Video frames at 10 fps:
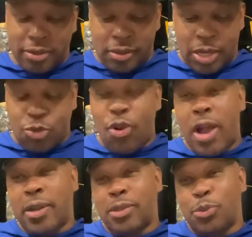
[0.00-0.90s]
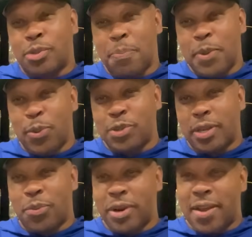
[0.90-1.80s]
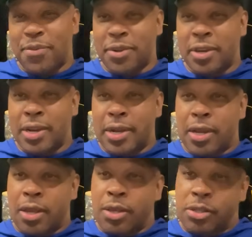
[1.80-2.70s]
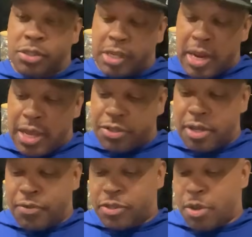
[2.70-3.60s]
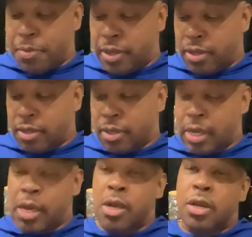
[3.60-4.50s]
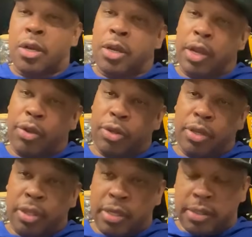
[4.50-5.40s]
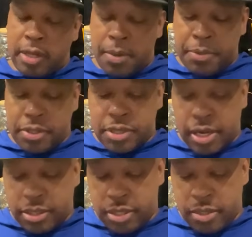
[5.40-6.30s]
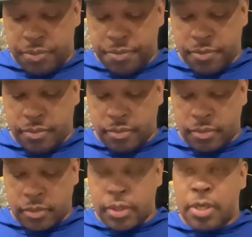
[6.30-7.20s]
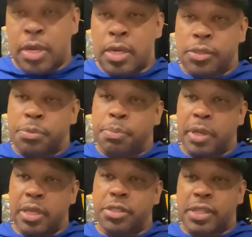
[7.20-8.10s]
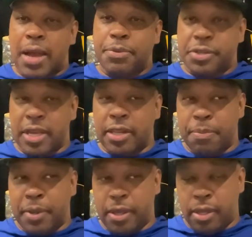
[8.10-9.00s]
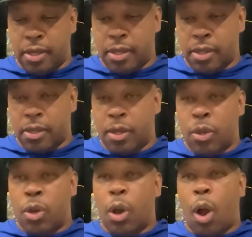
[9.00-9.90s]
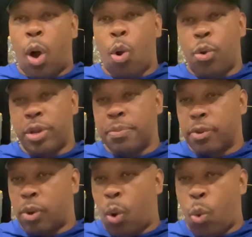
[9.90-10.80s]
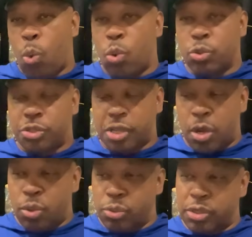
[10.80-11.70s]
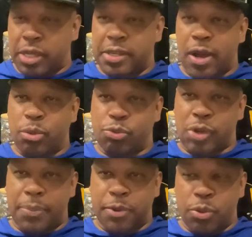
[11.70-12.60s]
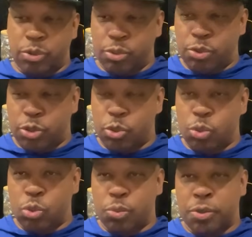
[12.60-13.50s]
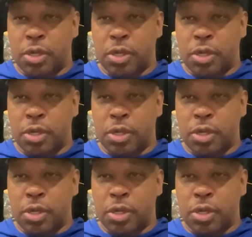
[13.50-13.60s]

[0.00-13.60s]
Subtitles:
that's trying to do some music, whatever, send that stuff to me. Let me just say this here. Please stop sending me all them old songs that y'all dropped on YouTube